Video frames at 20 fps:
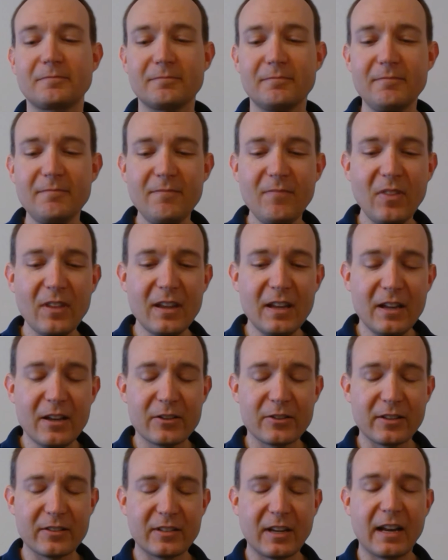So
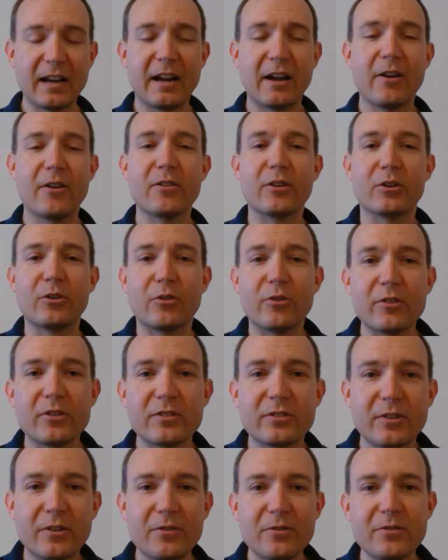that's kind of how the
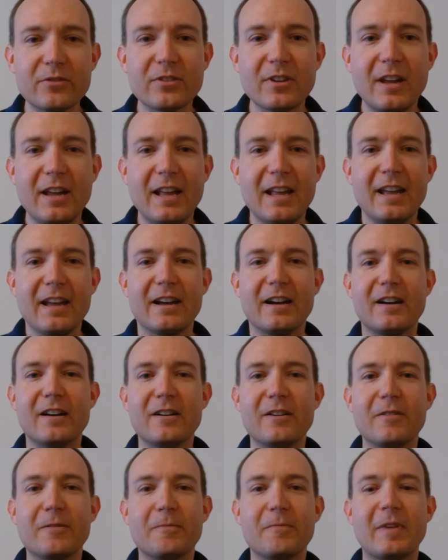chorus goes.
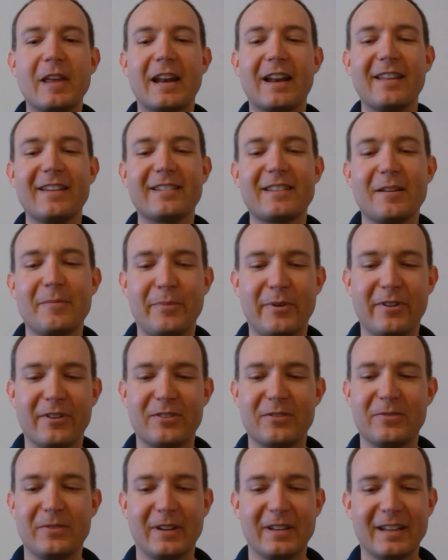And I like that part.
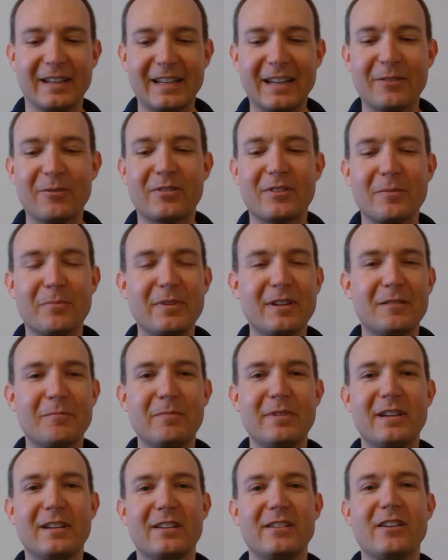It's fun, again, with the
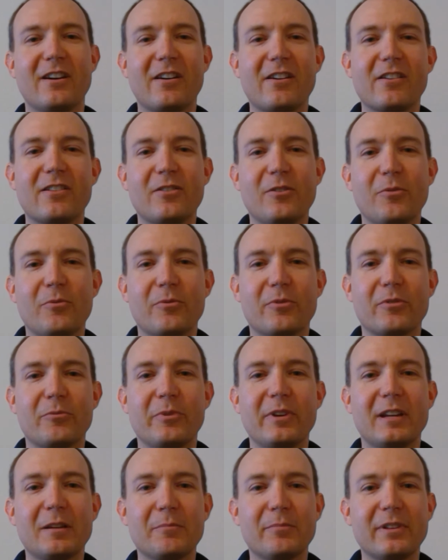big, big yard where
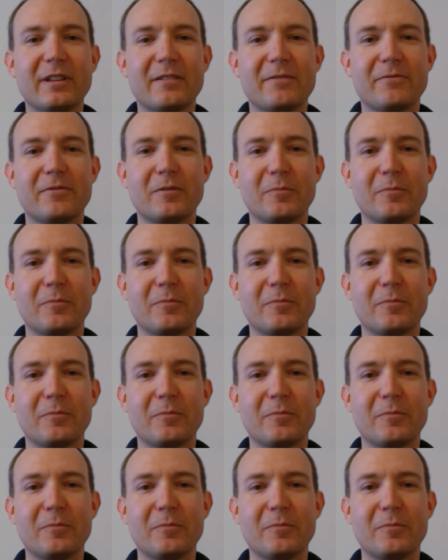we can play